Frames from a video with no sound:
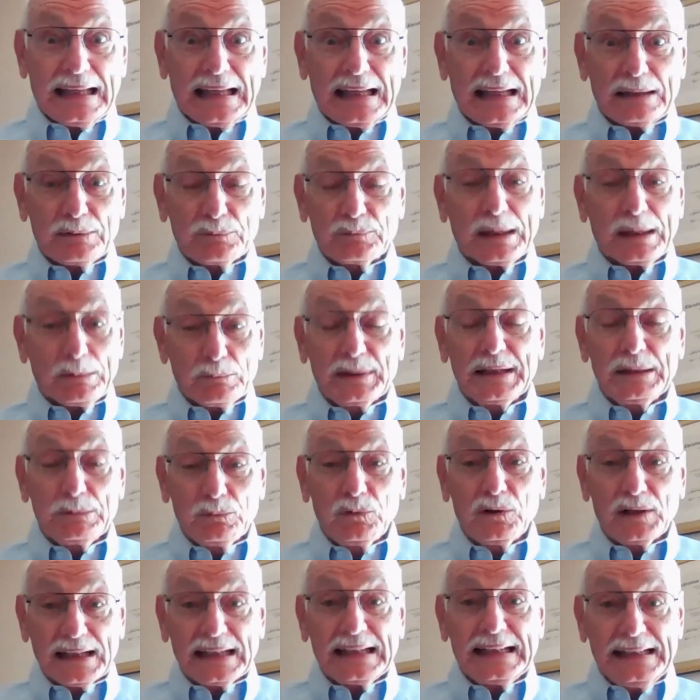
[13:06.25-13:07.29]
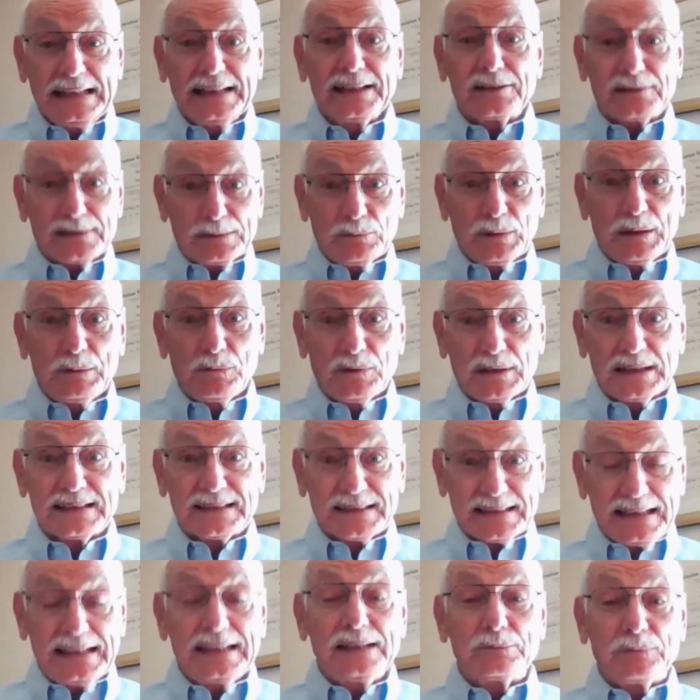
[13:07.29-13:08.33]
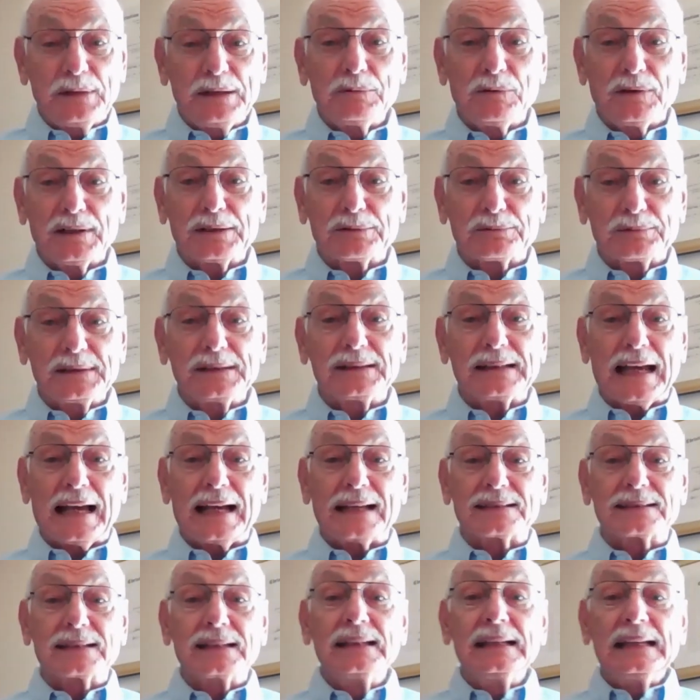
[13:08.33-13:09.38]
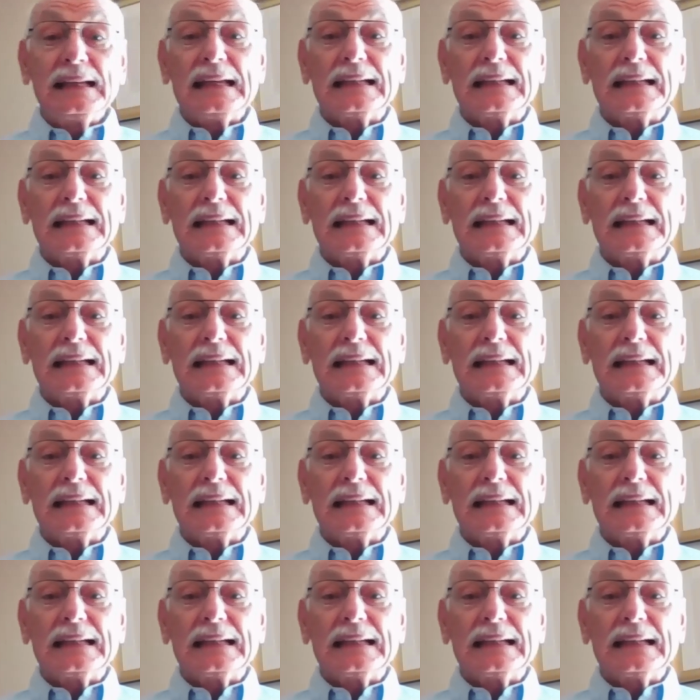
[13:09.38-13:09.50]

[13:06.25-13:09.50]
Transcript: uh, but we want to hear and we want to see and we want to realize.